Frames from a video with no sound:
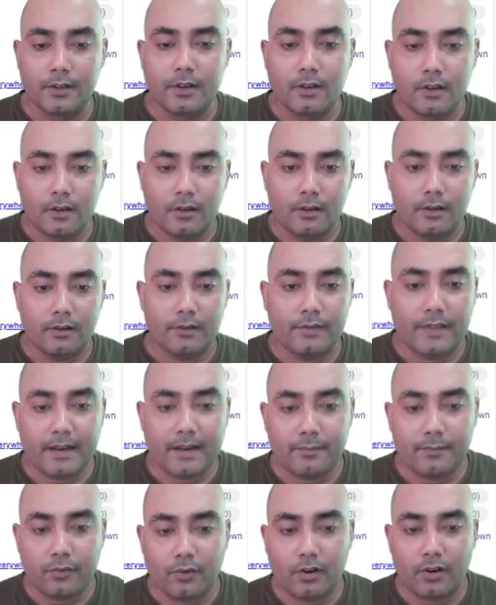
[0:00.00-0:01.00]

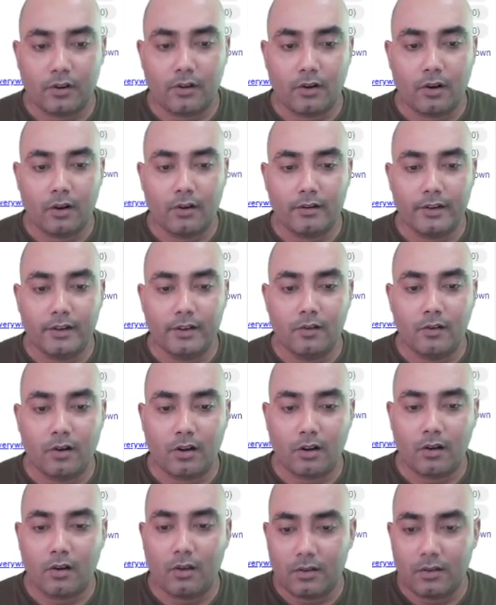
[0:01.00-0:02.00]
that product already got
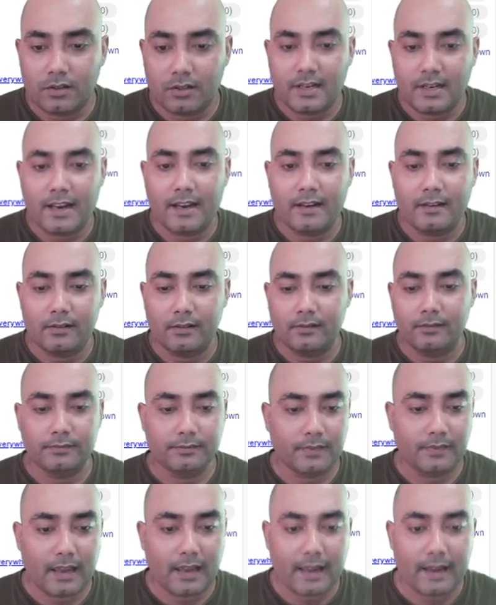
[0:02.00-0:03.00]
launched and
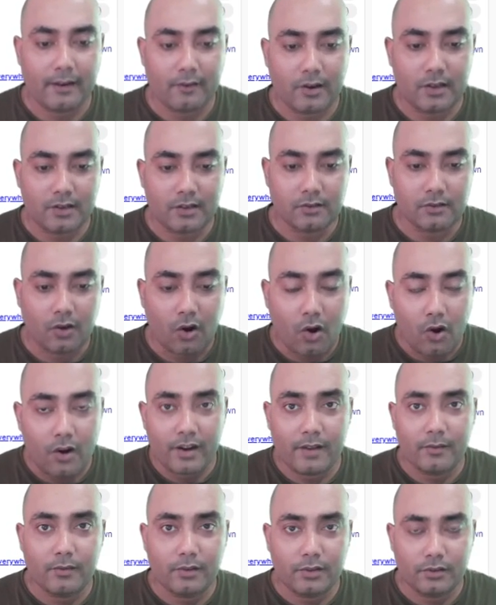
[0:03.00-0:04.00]
I was
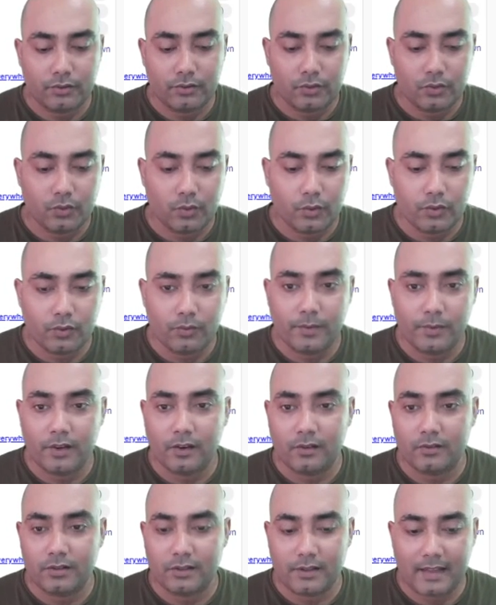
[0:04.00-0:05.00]
unable to show you
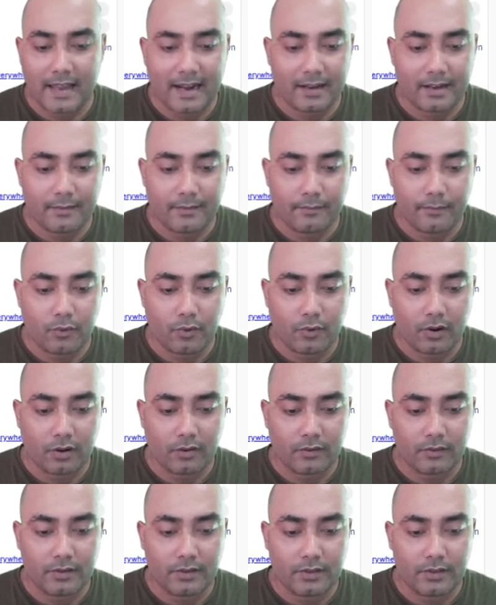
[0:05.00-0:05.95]
because that product is